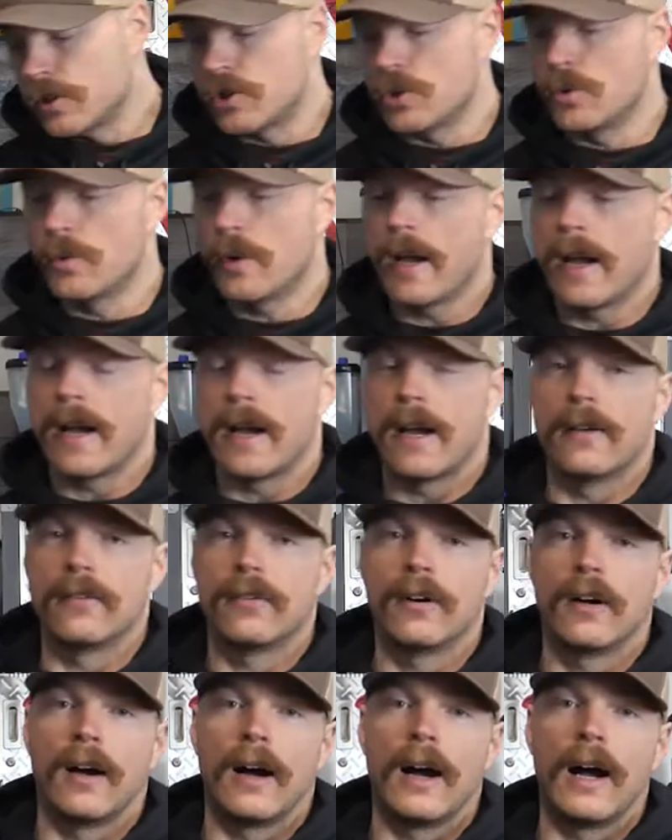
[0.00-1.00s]
do
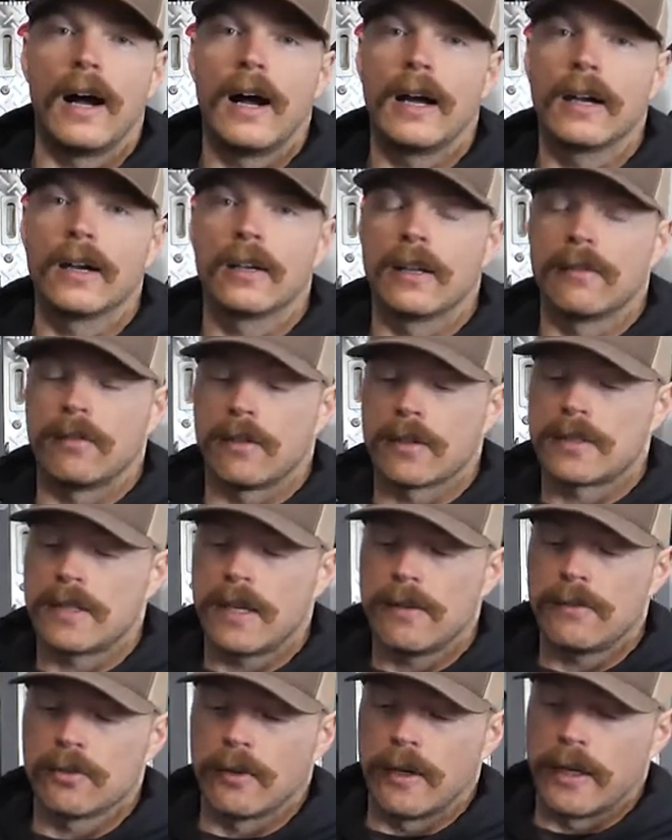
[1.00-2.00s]
have a higher level of
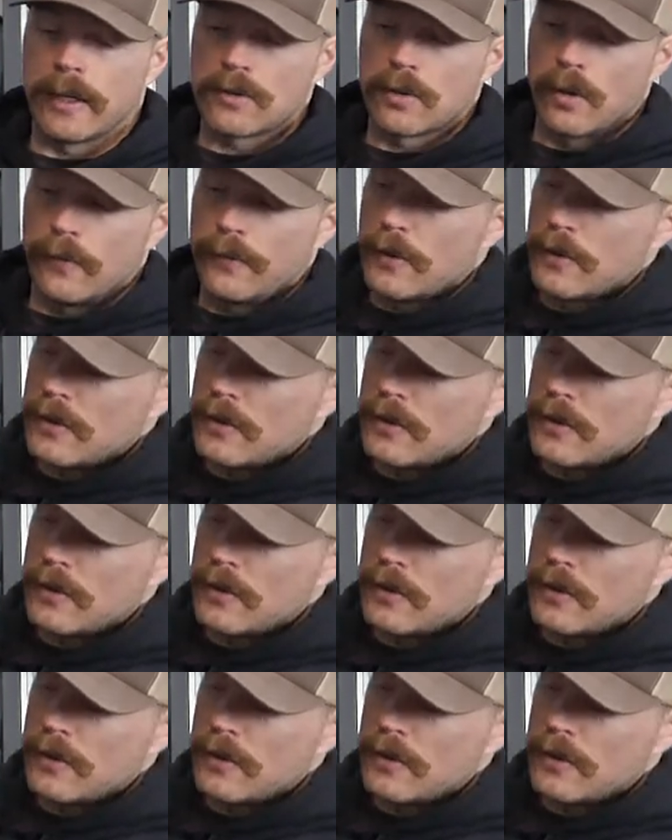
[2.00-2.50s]
safety rating. So if you